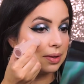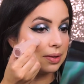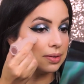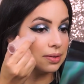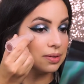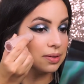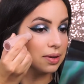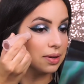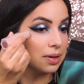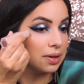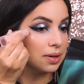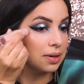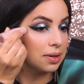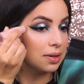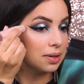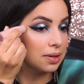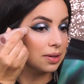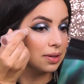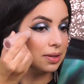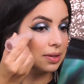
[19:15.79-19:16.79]
and
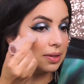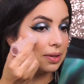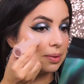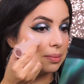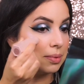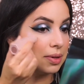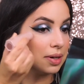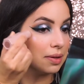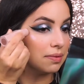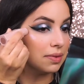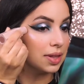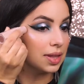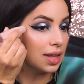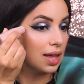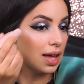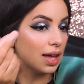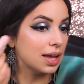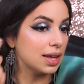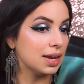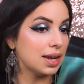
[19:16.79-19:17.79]
draw a little bit of a
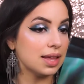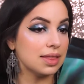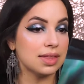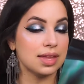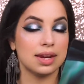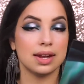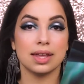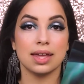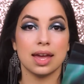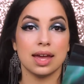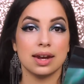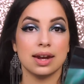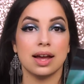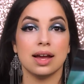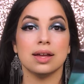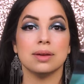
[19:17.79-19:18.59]
line, and then again,